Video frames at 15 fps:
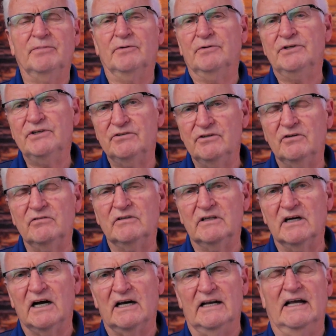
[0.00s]
But when you know
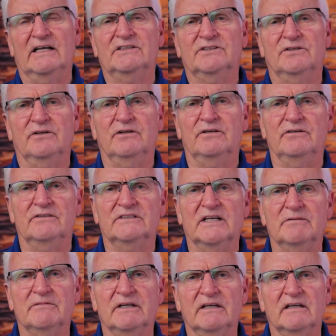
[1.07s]
God asks you to do
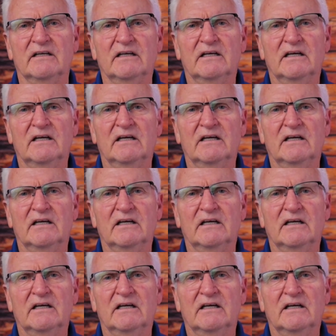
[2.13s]
something,